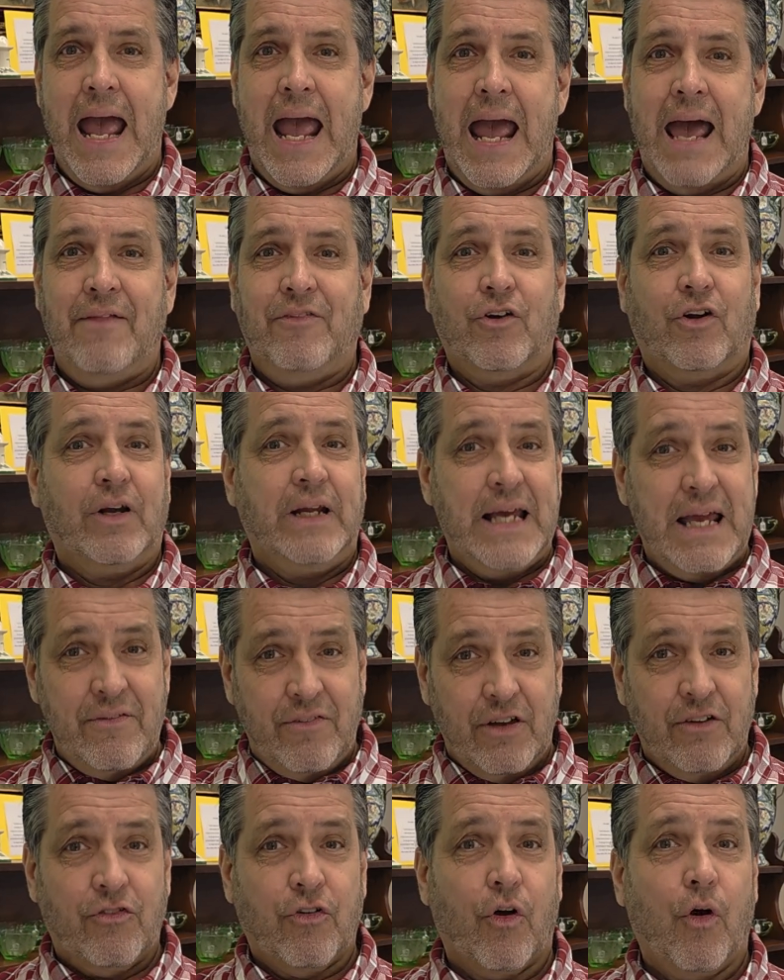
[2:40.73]
And they're
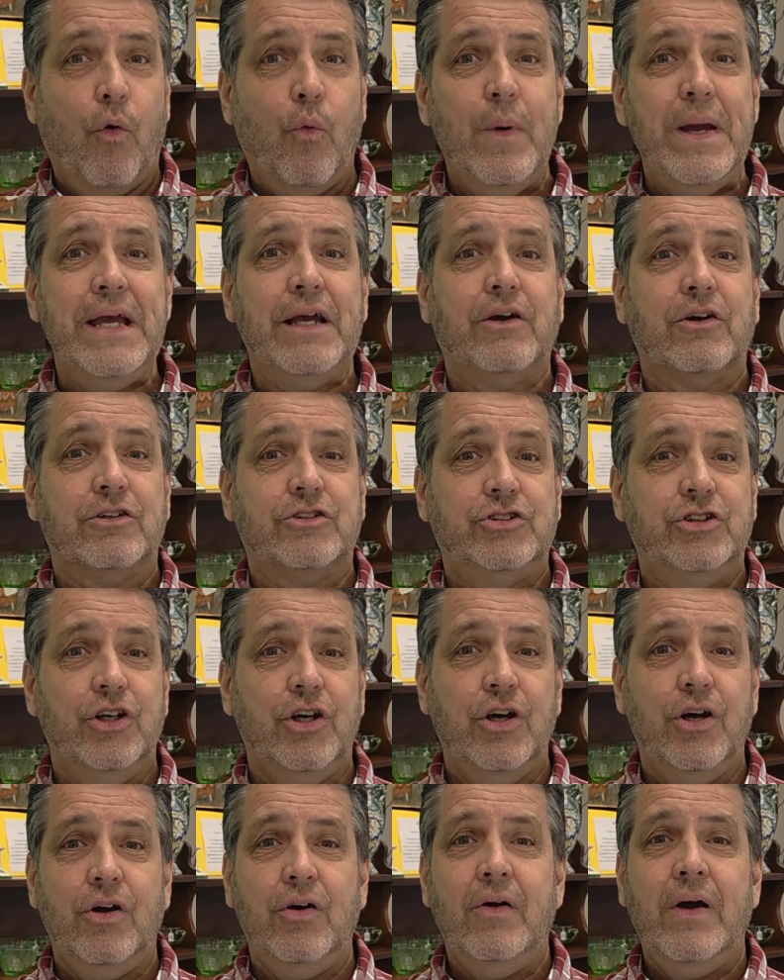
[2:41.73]
leaving for a week or
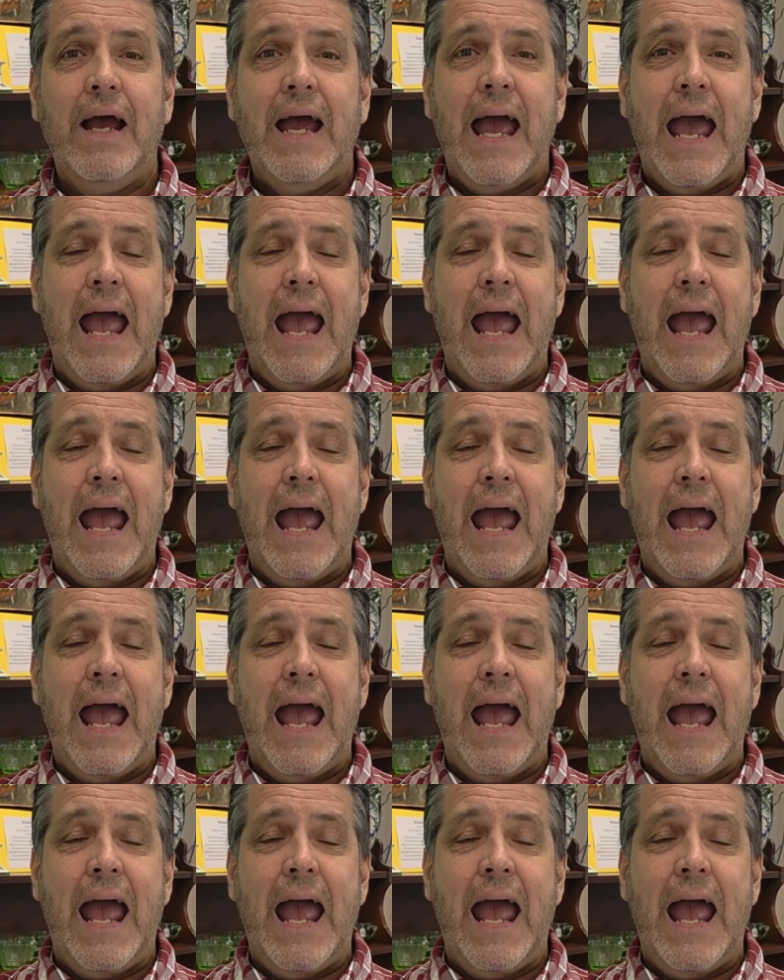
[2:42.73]
two,